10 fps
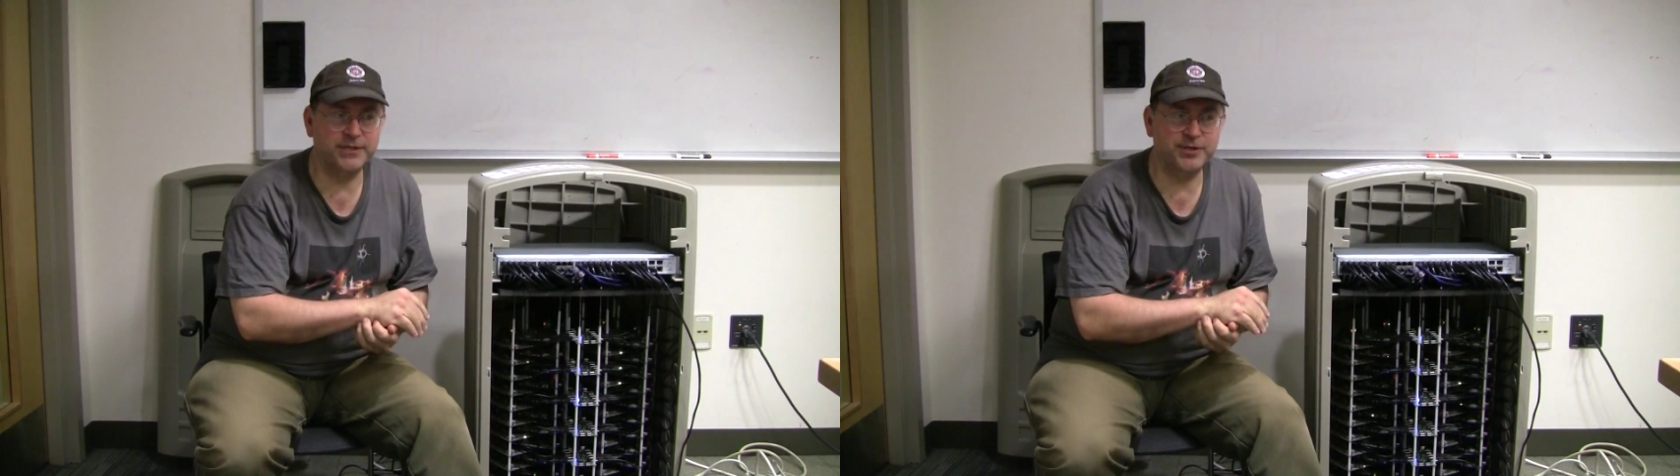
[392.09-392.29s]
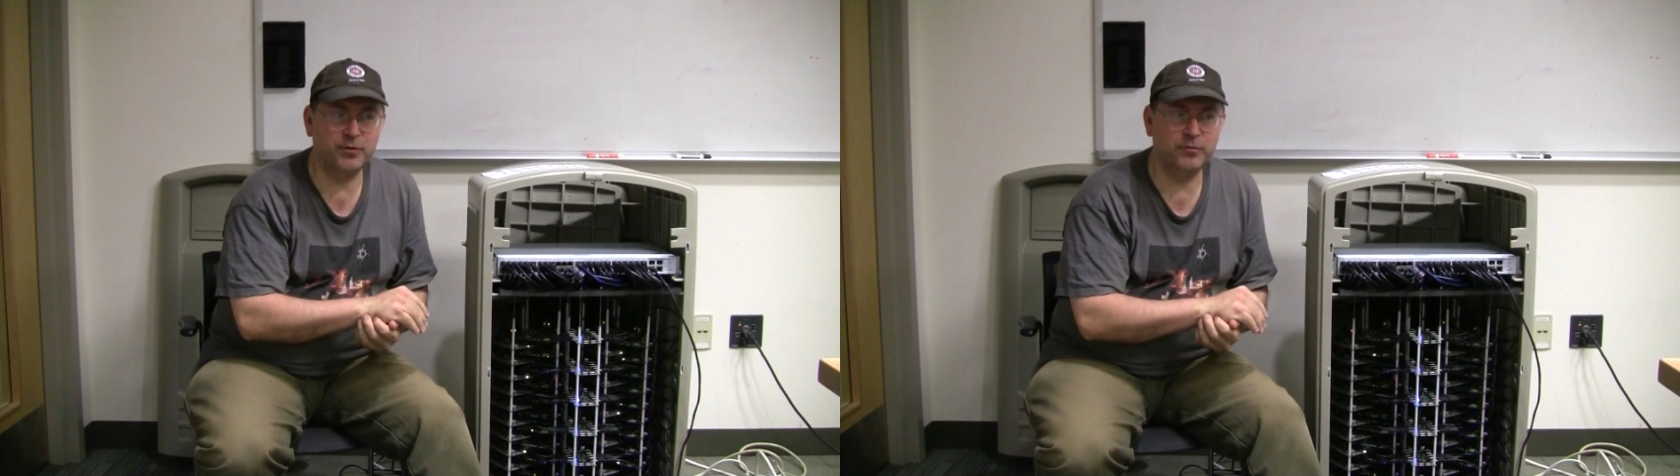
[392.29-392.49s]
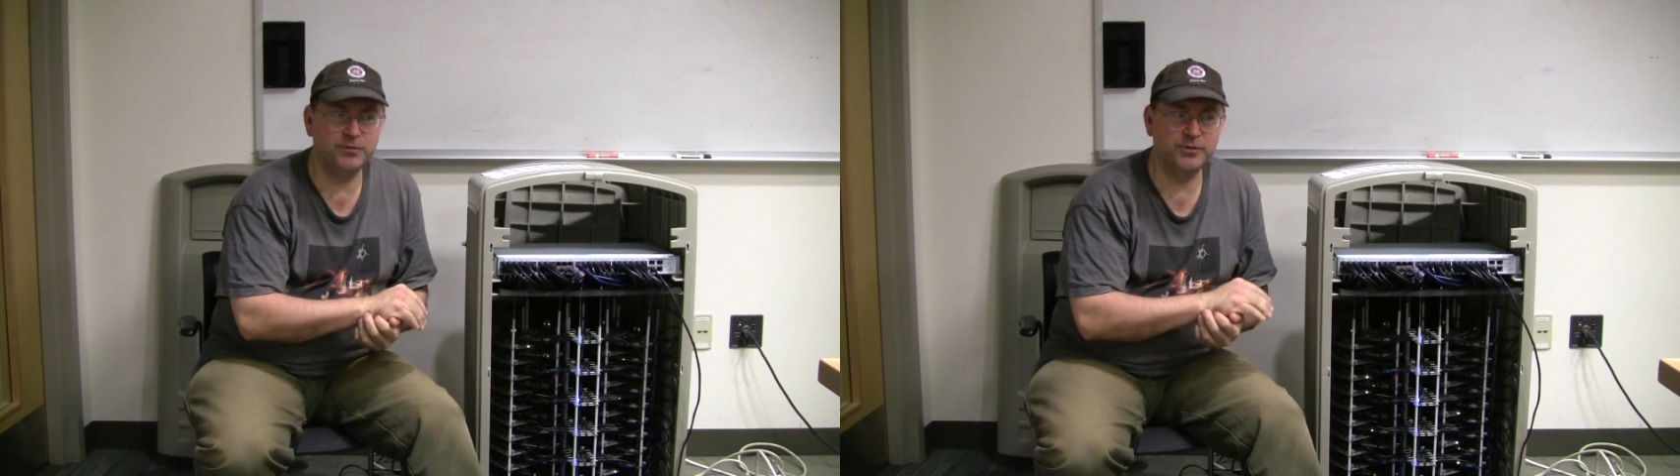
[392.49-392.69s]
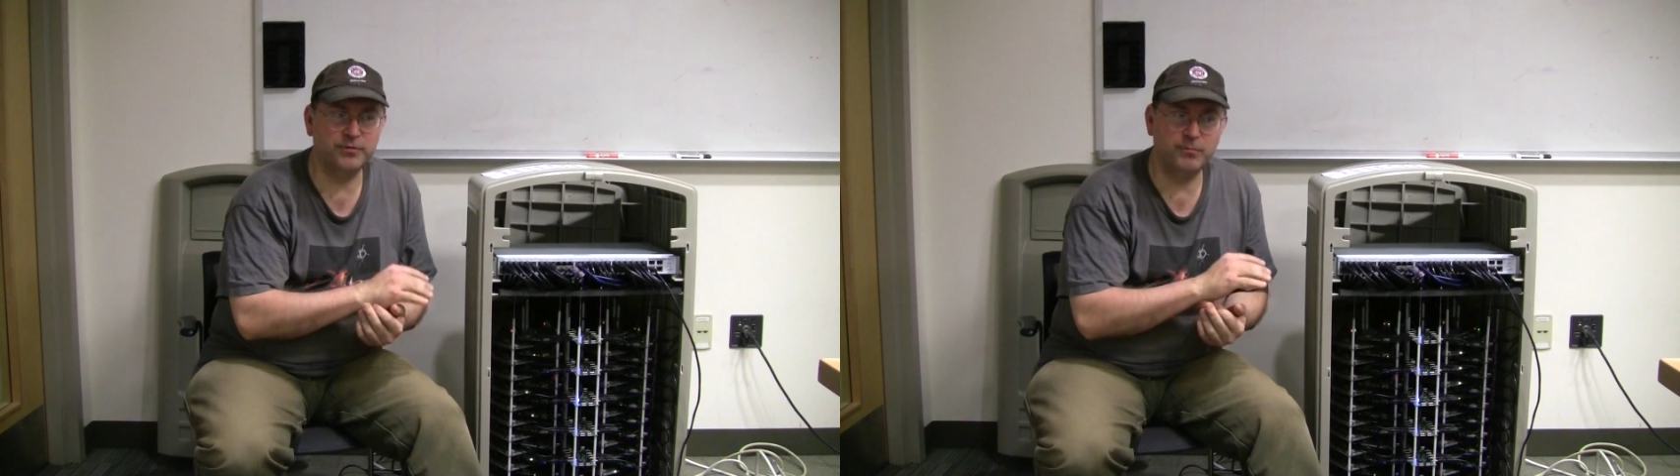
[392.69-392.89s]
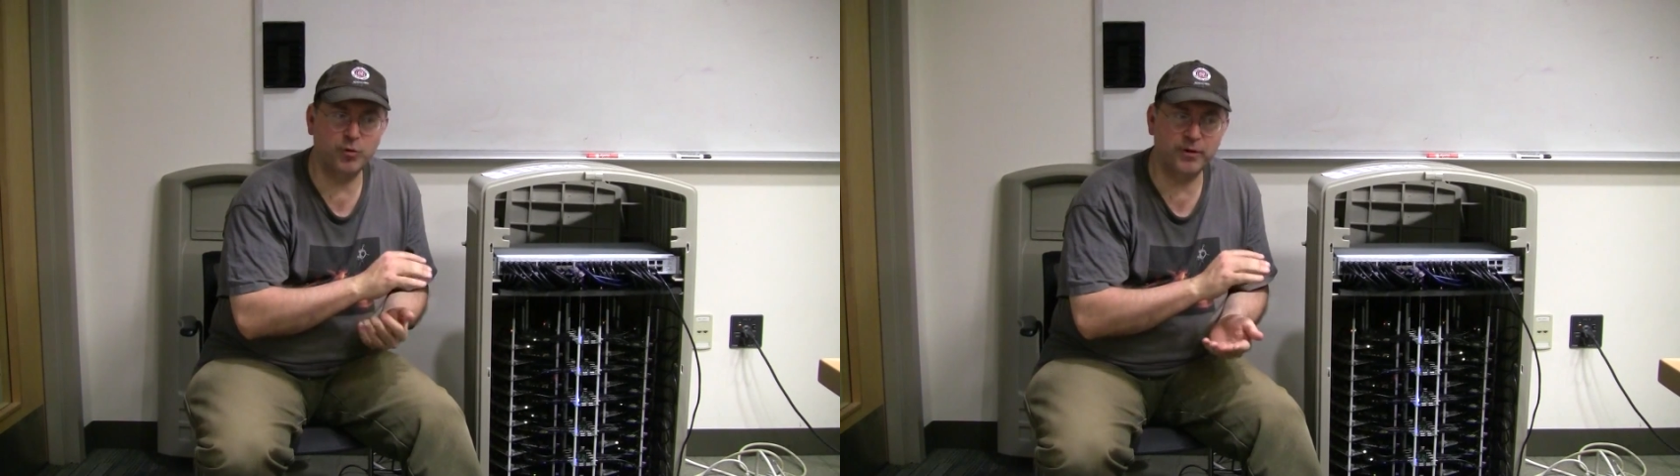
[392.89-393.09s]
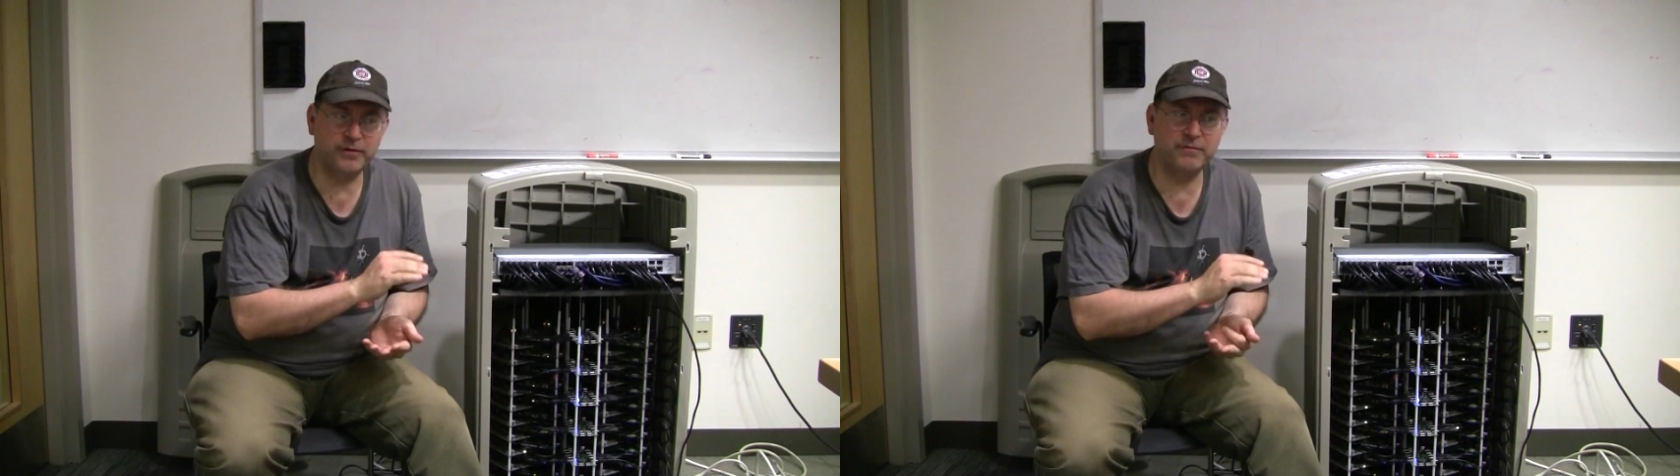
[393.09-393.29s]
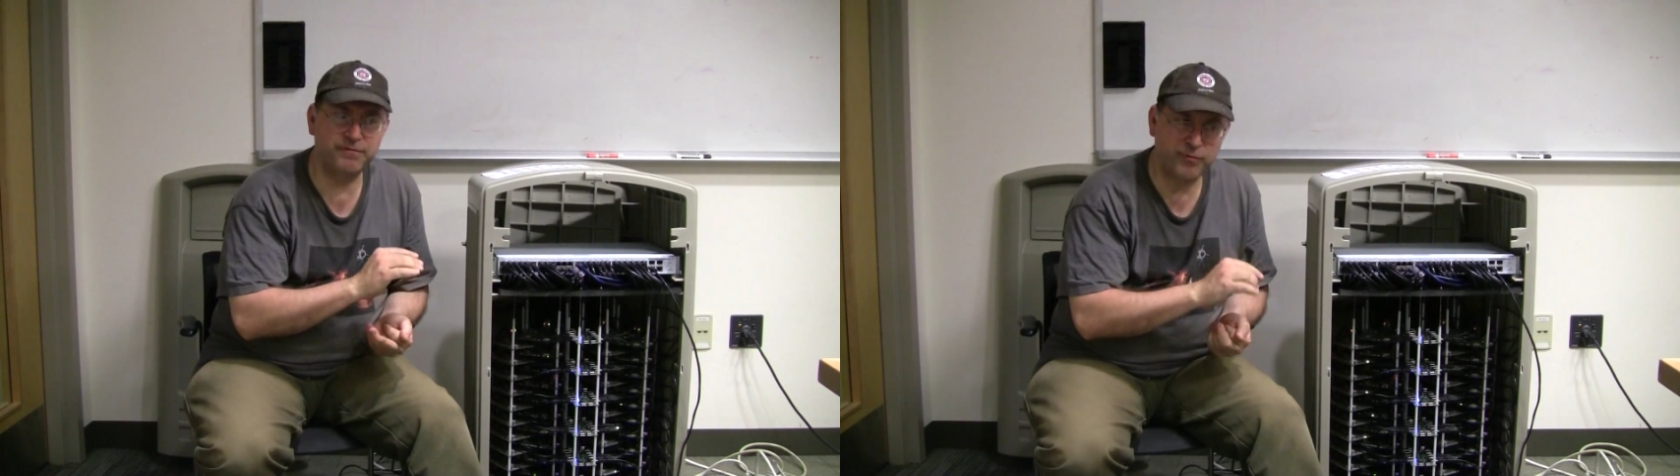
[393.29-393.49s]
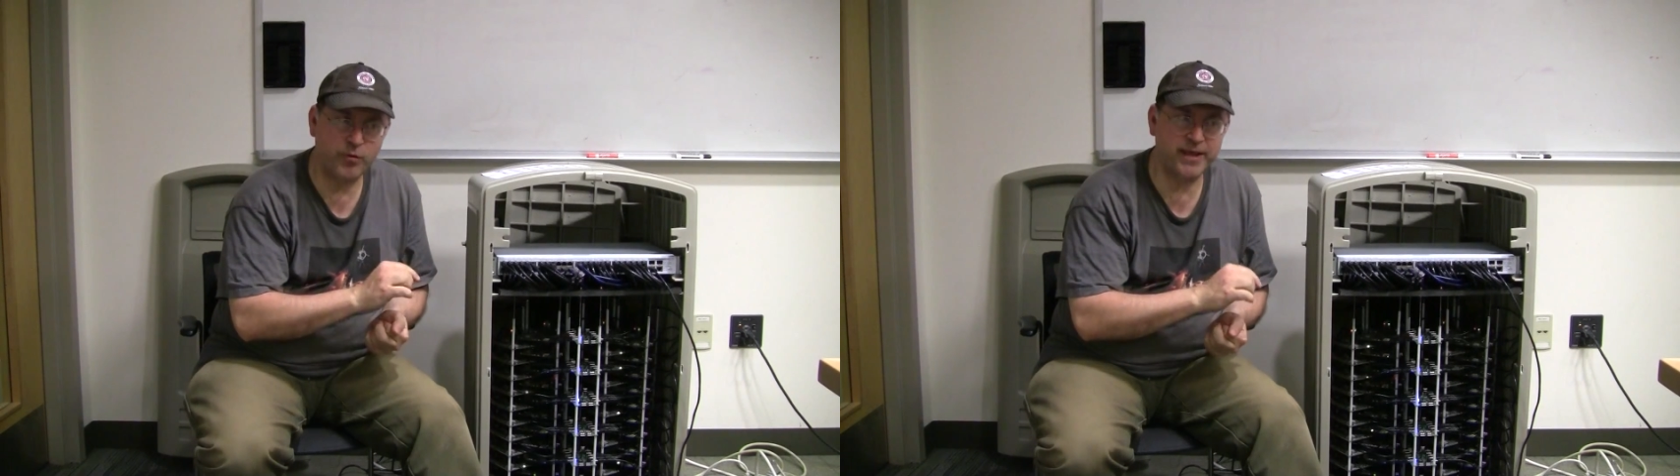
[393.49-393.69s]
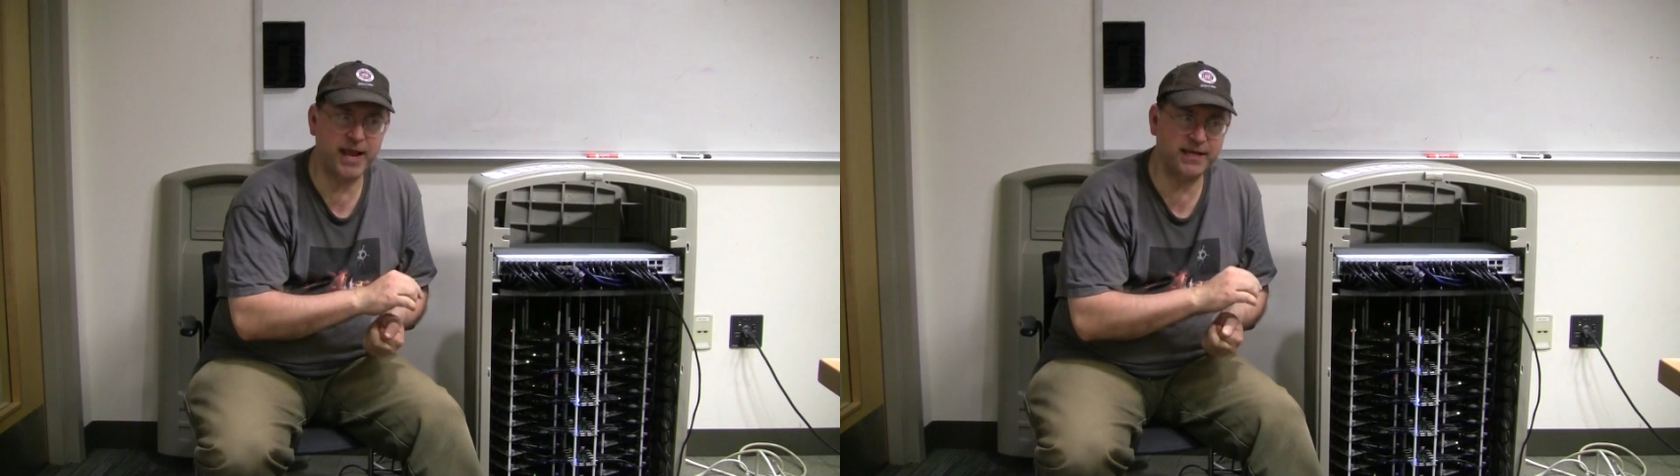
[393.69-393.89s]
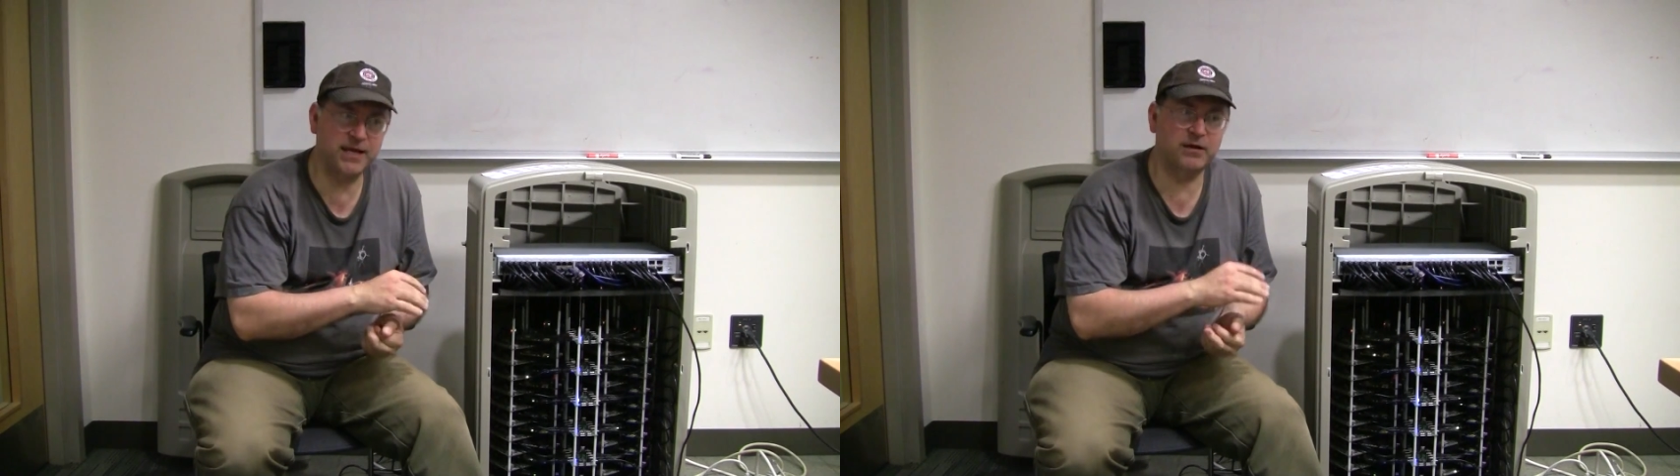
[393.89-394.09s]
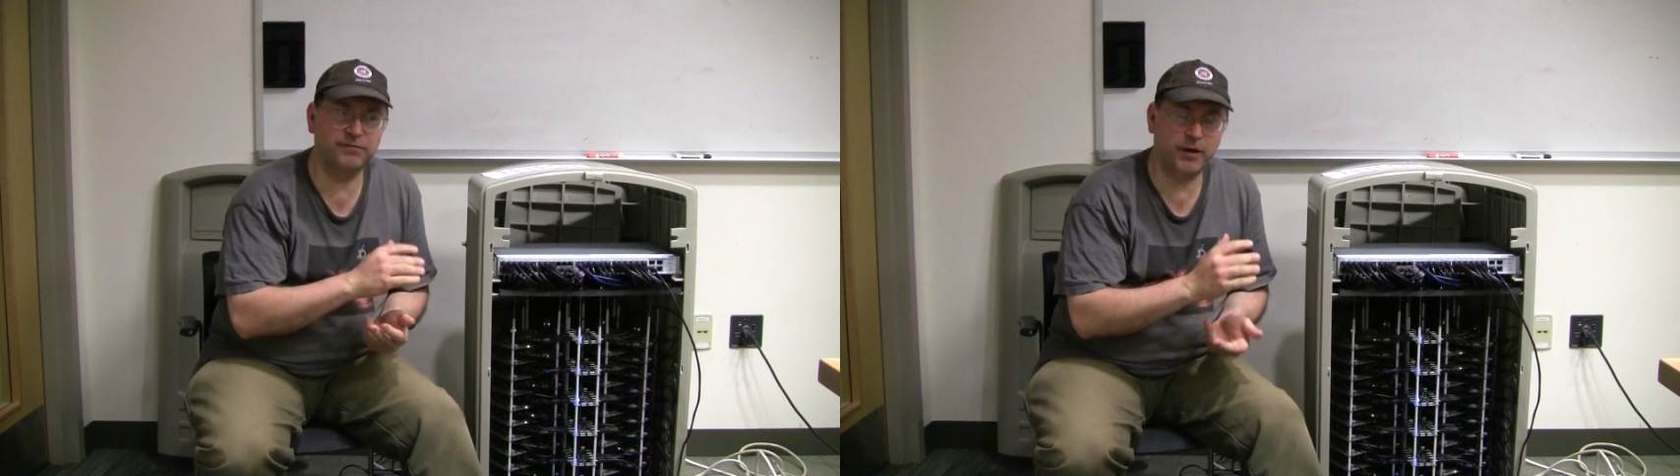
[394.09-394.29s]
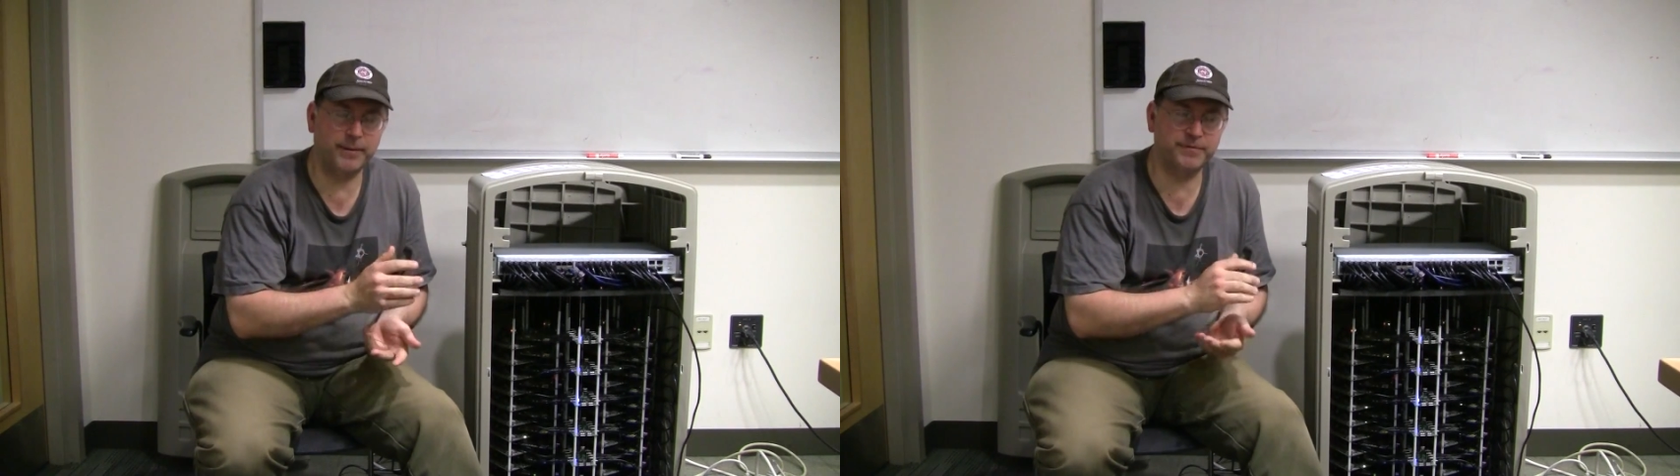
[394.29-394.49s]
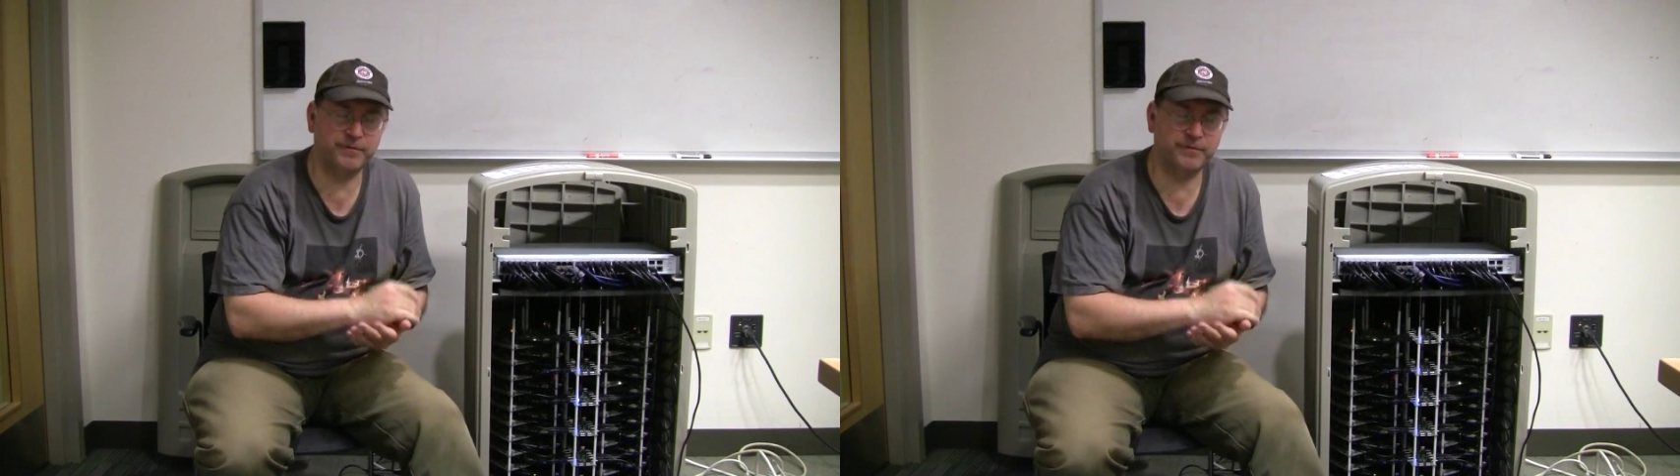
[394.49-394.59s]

so more than 48 gigaflops